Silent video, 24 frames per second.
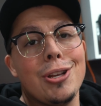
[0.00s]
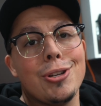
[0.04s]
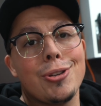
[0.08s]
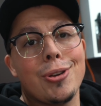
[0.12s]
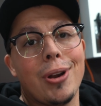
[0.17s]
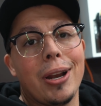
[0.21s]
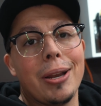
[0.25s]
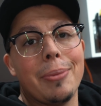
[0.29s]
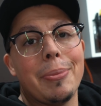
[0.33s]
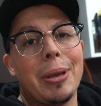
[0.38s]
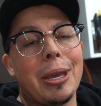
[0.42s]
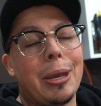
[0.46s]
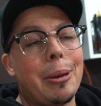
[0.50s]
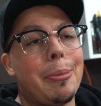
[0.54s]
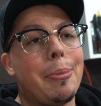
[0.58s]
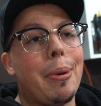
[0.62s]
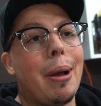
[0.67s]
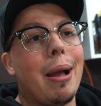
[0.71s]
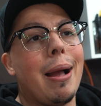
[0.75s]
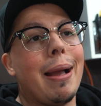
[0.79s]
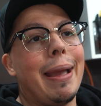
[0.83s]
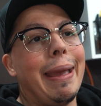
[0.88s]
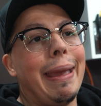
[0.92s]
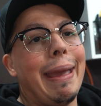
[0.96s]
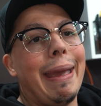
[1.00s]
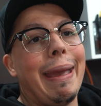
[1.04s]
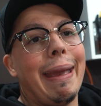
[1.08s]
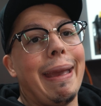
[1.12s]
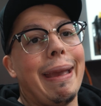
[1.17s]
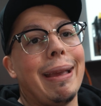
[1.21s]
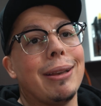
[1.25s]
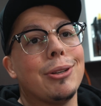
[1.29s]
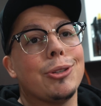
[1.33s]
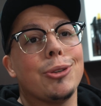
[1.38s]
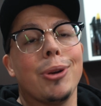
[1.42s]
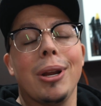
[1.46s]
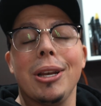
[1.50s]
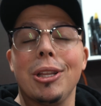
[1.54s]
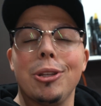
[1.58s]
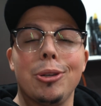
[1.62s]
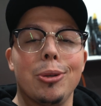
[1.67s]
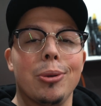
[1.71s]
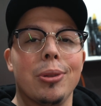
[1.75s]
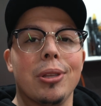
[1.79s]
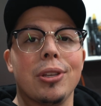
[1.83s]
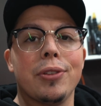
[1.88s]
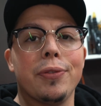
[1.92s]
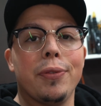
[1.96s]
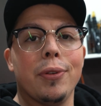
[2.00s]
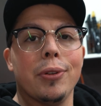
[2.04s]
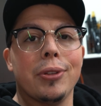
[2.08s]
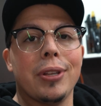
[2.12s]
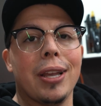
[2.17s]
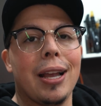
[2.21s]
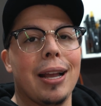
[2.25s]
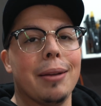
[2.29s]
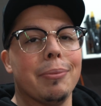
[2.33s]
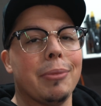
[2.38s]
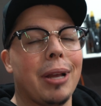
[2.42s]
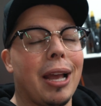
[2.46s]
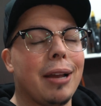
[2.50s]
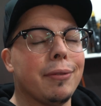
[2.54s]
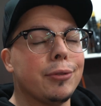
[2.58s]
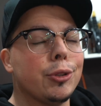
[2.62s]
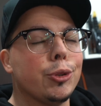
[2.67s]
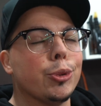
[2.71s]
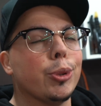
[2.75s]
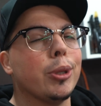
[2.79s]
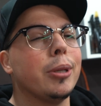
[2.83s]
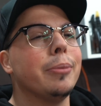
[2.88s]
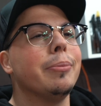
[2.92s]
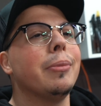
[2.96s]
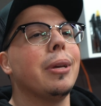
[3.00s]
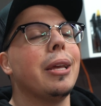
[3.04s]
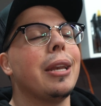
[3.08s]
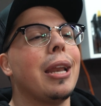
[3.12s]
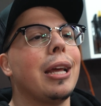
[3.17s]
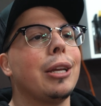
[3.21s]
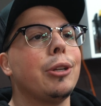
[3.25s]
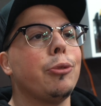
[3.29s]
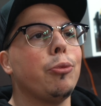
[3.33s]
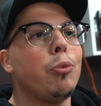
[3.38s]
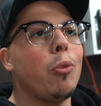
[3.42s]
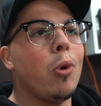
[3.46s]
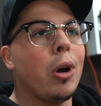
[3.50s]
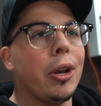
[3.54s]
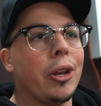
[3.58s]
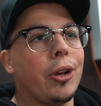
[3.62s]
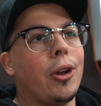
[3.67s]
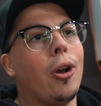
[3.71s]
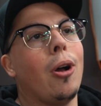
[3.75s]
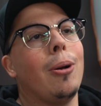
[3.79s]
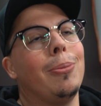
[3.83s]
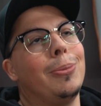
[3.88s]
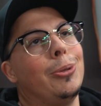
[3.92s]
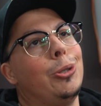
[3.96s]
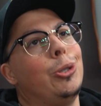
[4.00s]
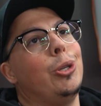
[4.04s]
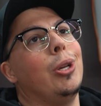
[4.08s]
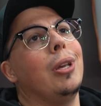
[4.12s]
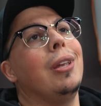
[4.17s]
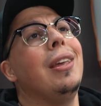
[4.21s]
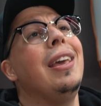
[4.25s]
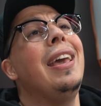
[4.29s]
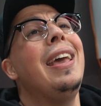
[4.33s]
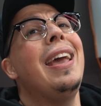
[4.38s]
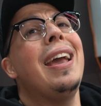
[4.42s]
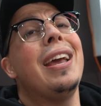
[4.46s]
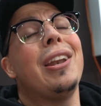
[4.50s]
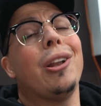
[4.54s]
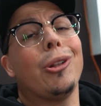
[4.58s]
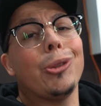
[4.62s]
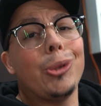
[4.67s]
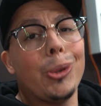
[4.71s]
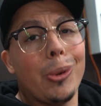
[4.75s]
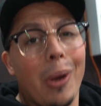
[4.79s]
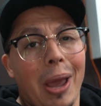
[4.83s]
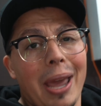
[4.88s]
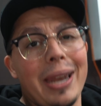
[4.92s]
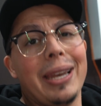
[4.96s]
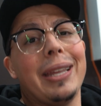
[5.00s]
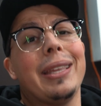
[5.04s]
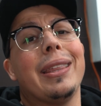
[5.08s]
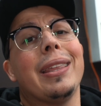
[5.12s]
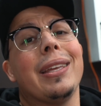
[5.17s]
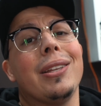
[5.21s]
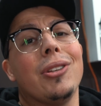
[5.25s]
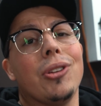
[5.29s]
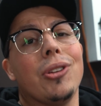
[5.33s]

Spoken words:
trying to make a buy and trying to do this full time, have a dream, and I want to accomplish it, and I'll do anything